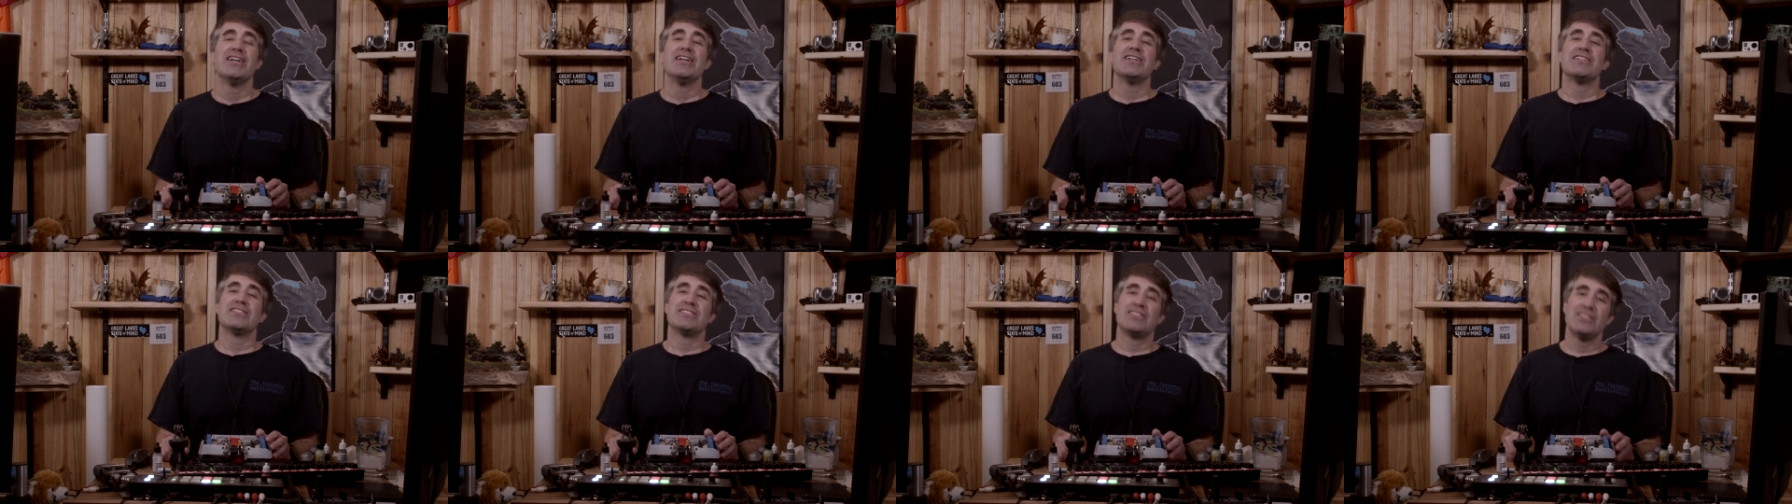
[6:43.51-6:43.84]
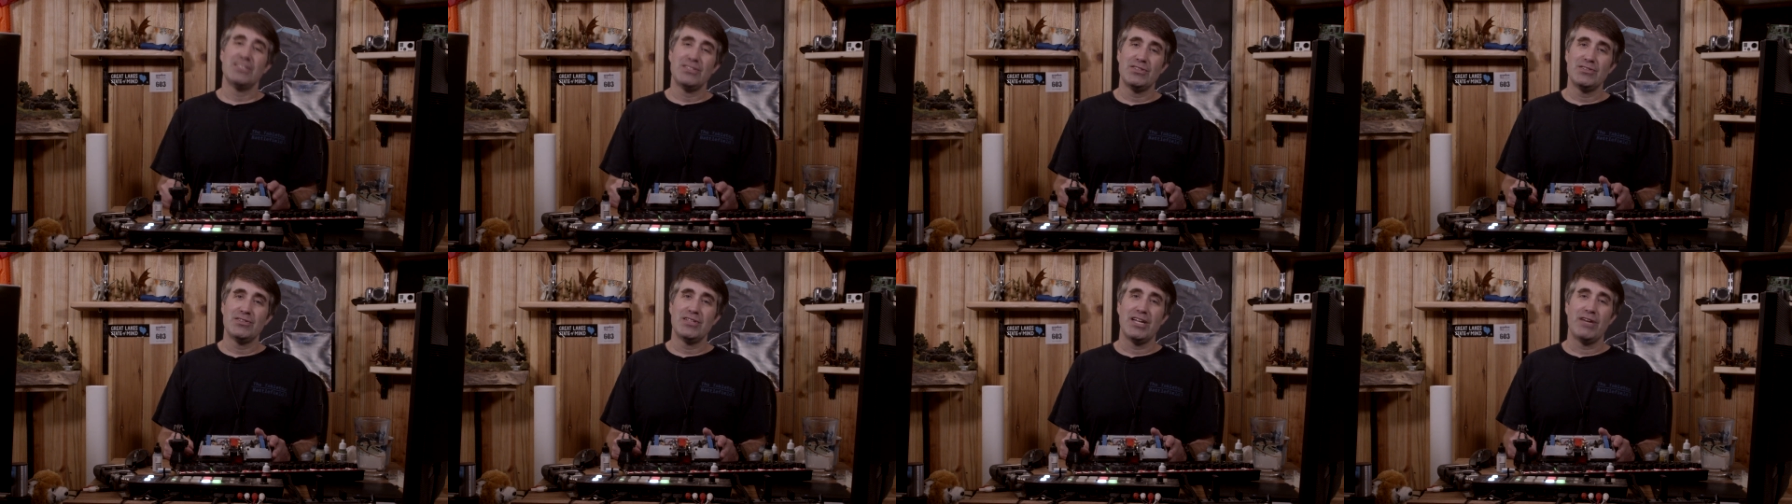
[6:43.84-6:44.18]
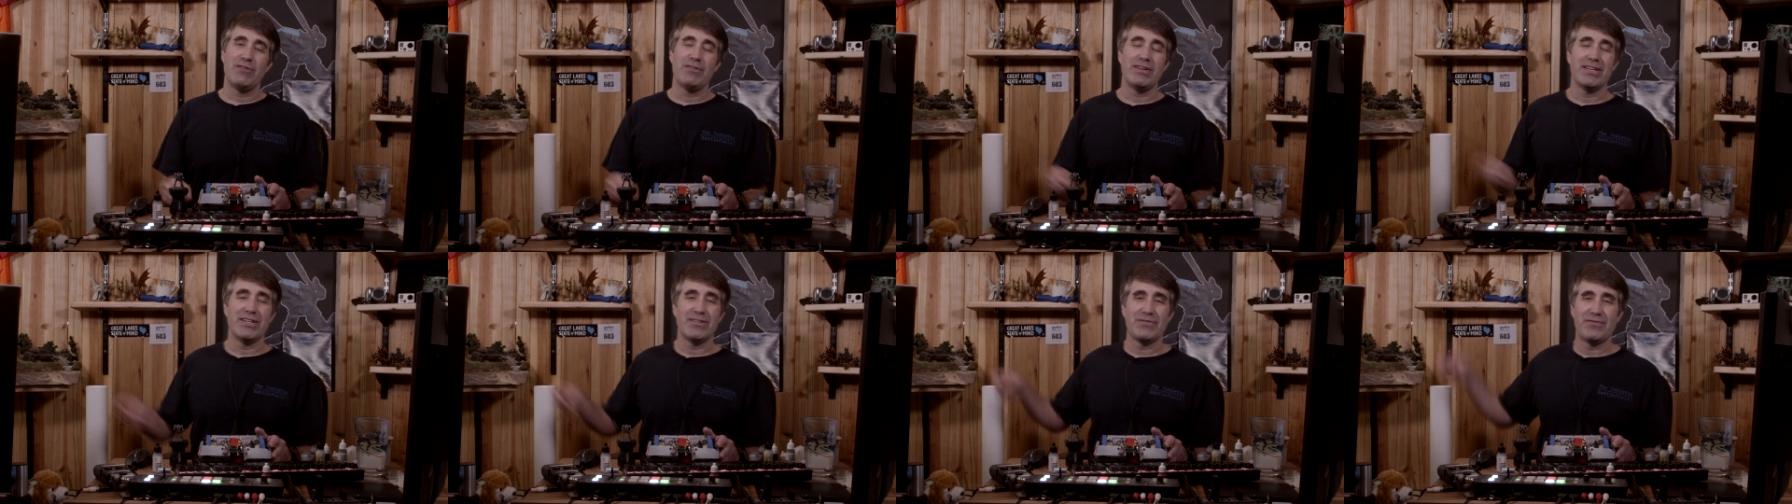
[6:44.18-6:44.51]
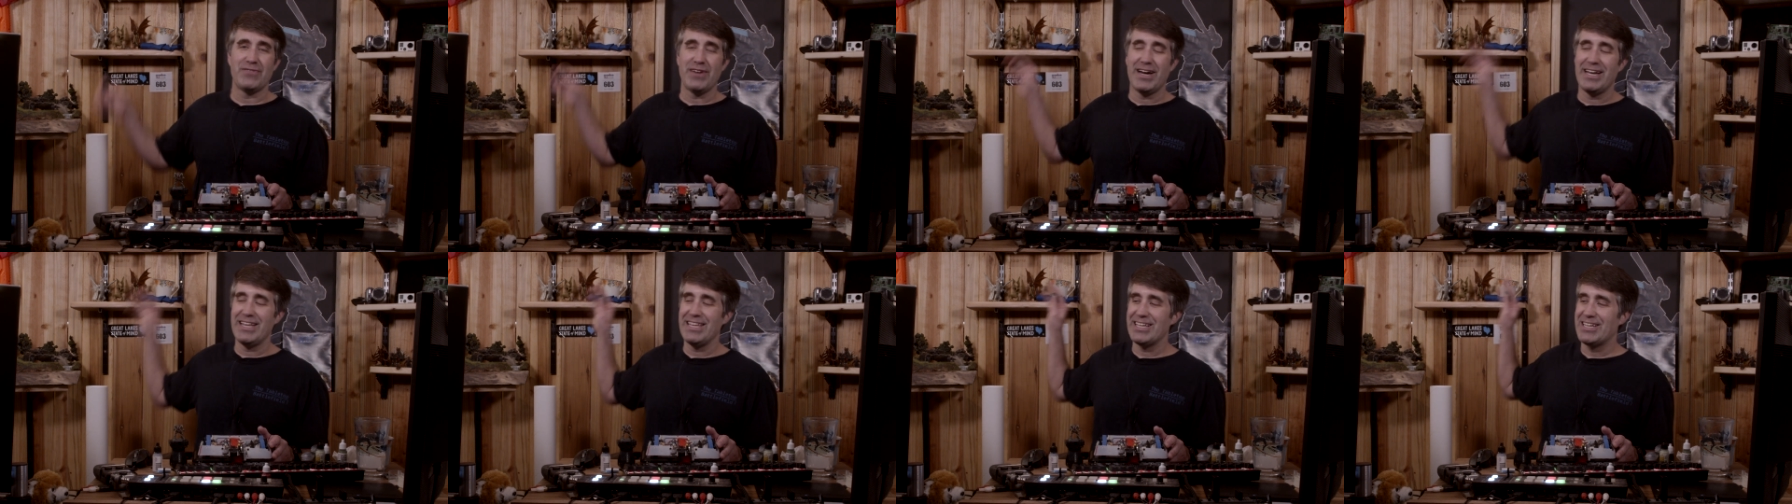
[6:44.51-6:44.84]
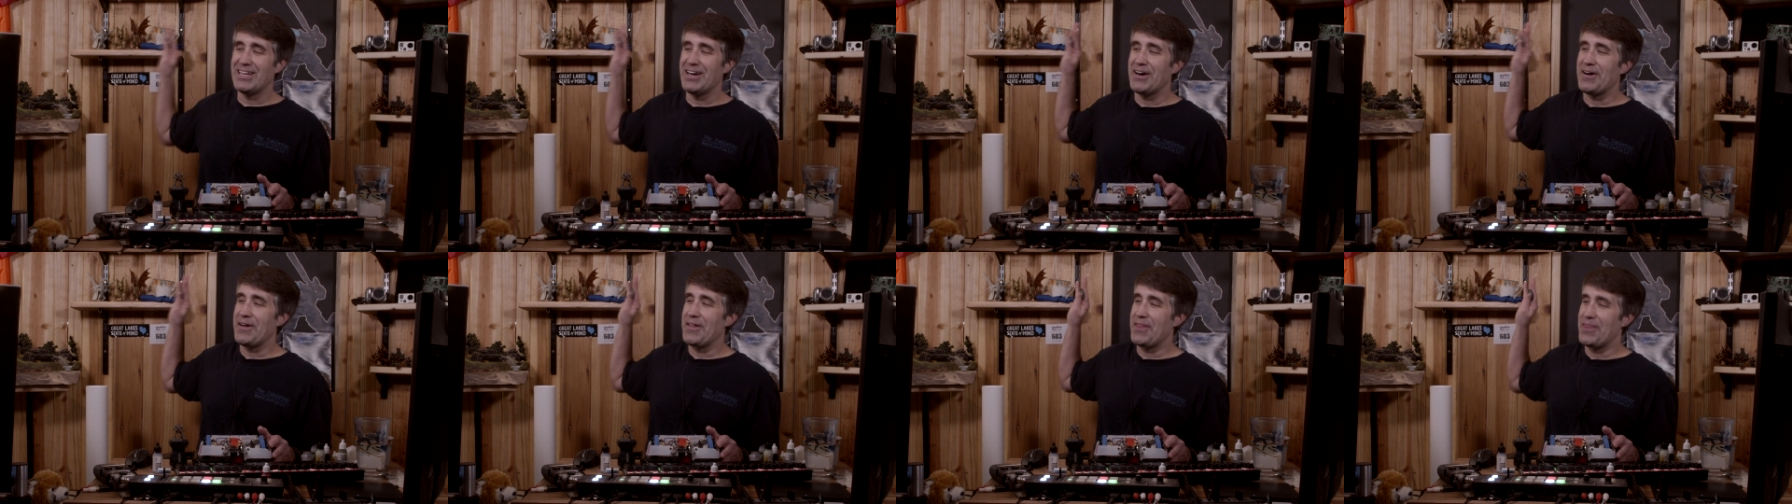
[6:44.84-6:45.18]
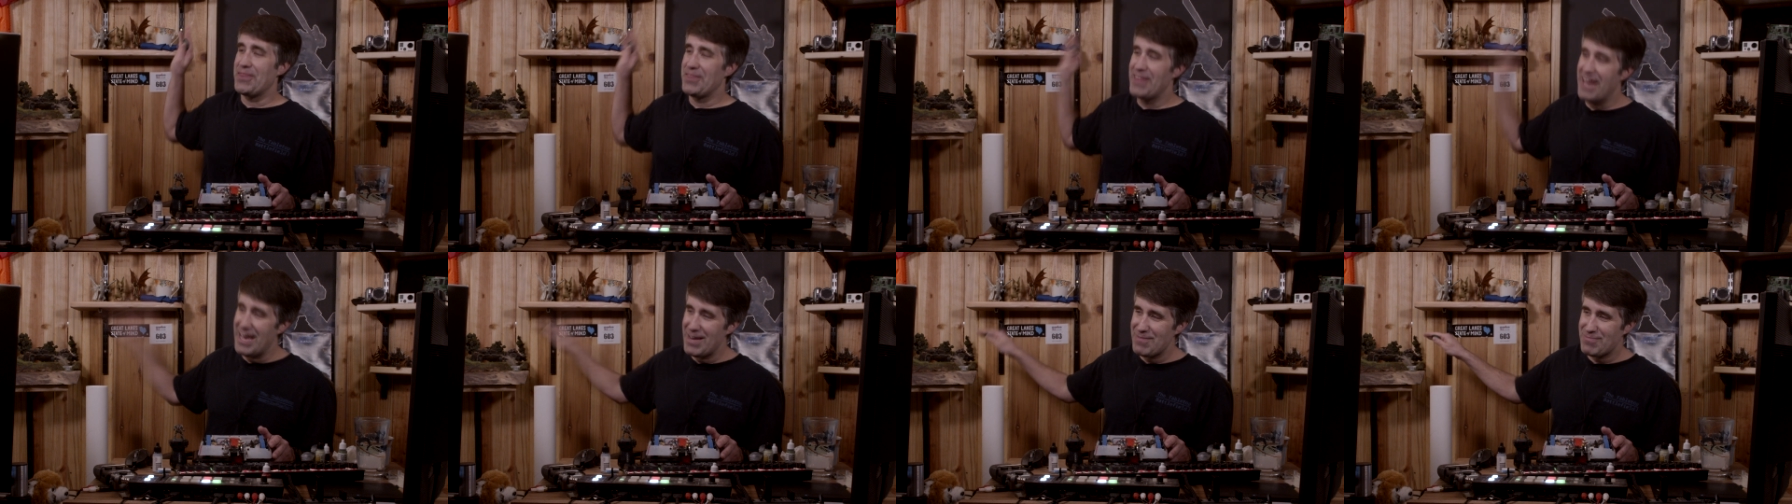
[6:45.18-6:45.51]
soon, and we can finally call
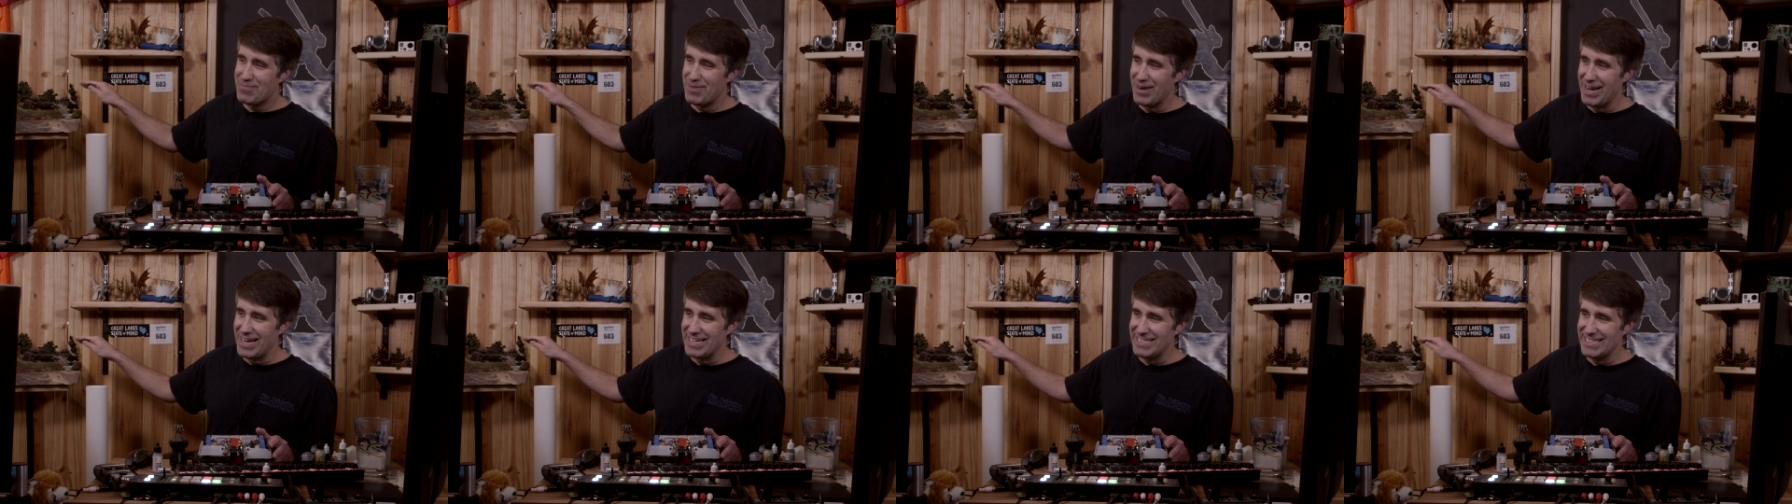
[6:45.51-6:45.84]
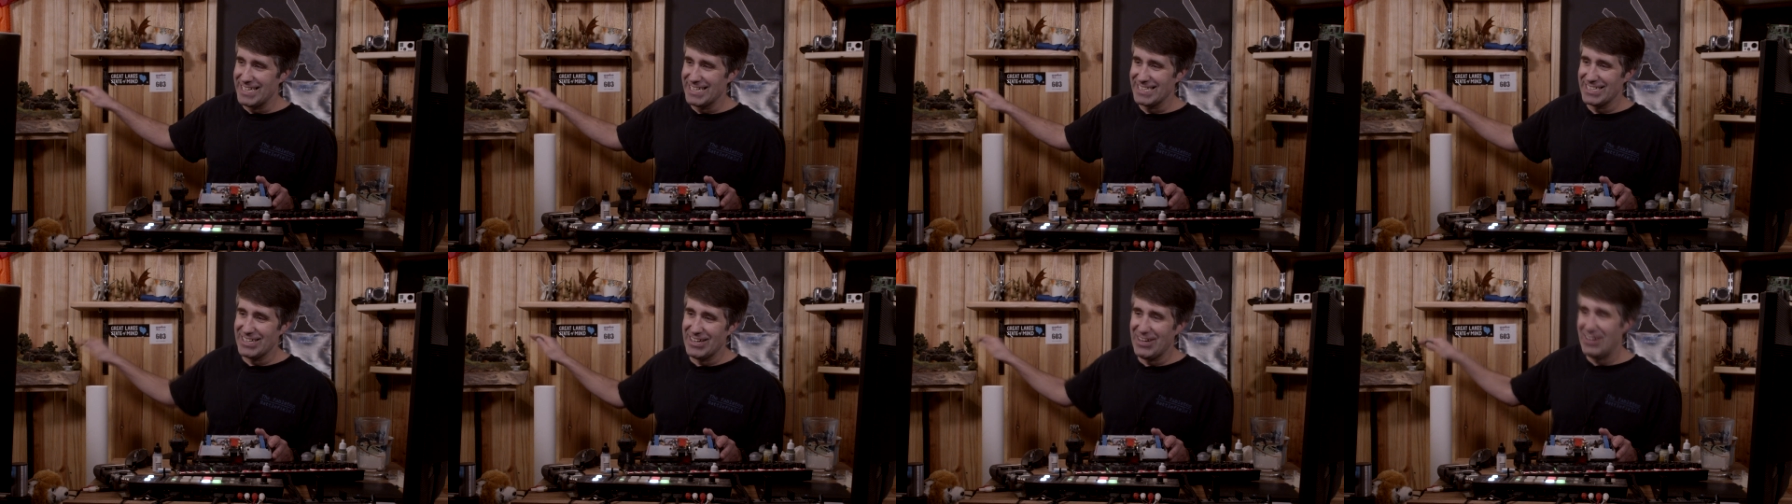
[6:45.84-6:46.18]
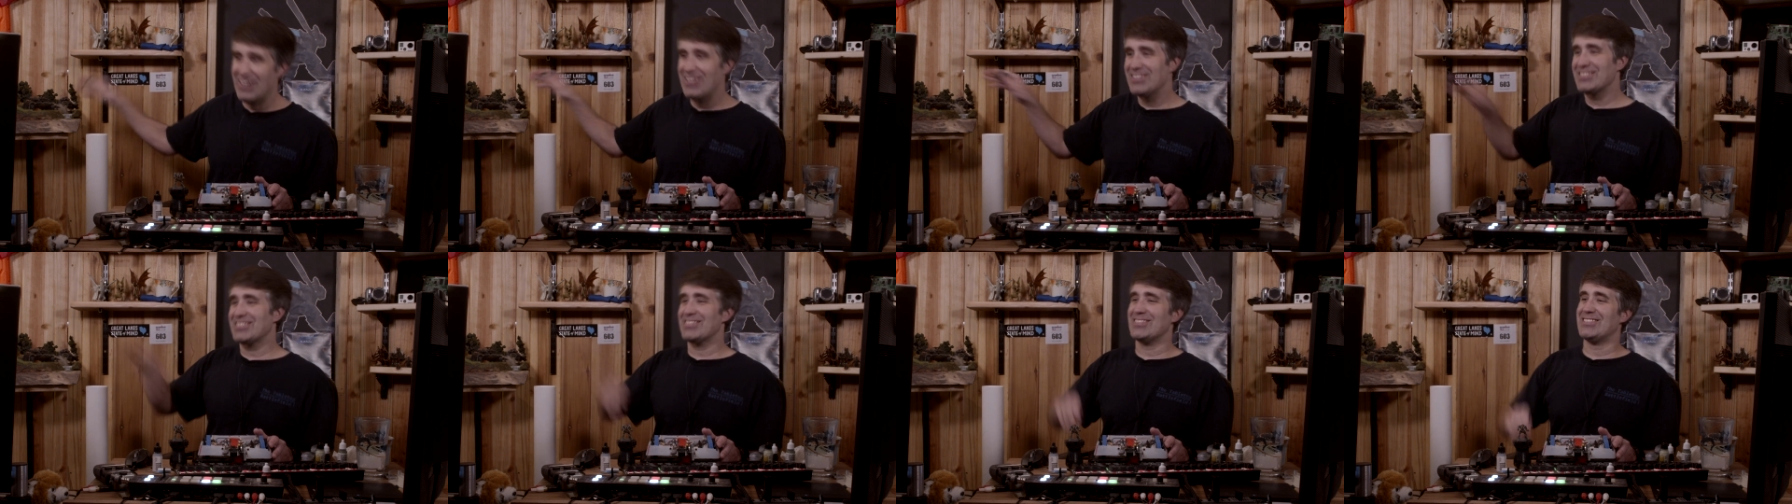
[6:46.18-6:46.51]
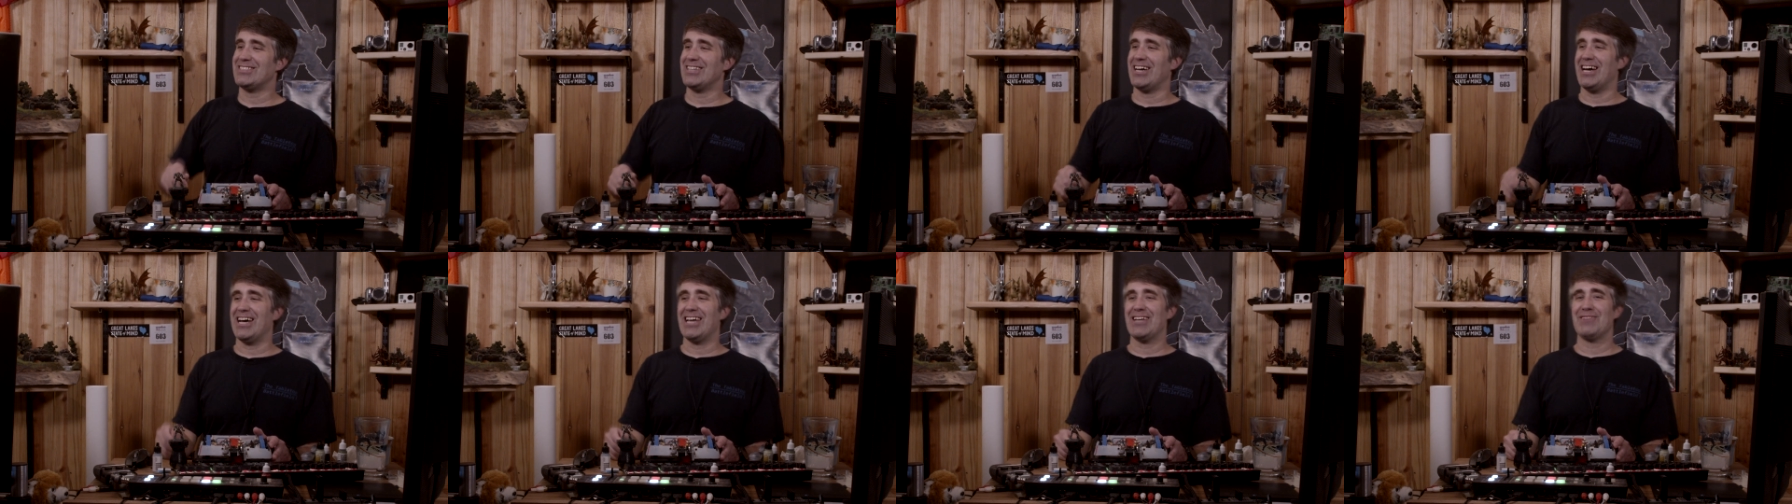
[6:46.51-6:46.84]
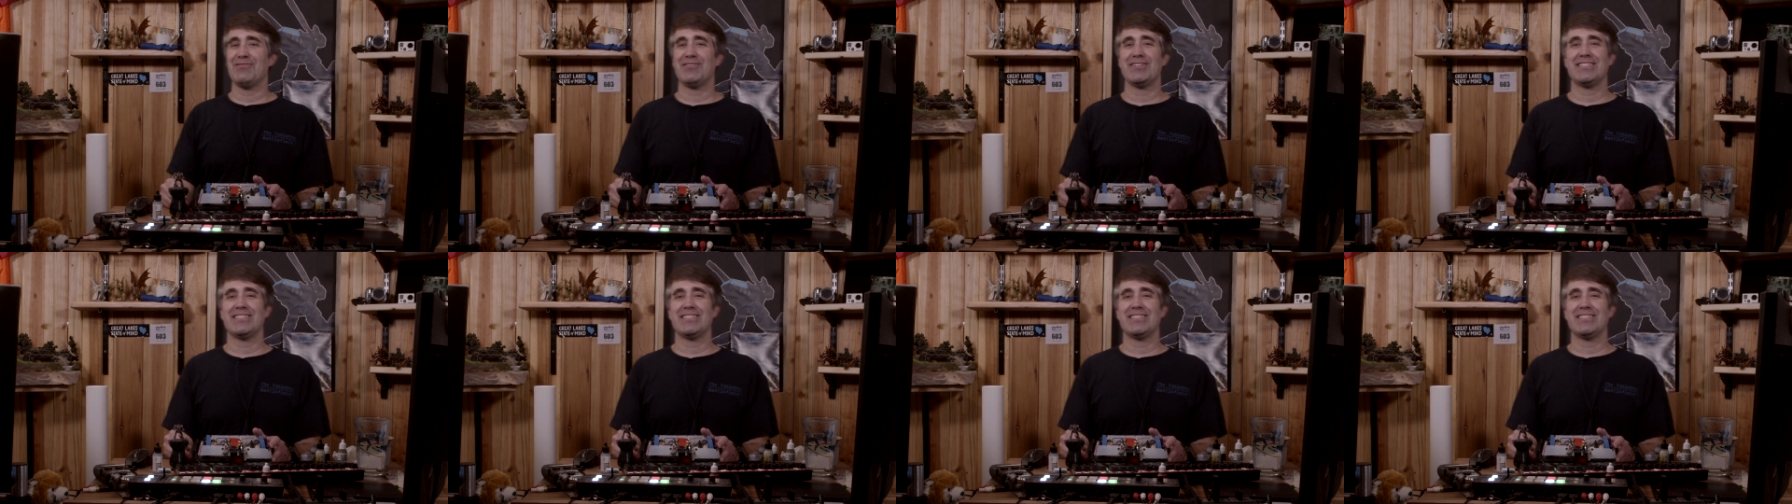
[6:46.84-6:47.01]
that project also done,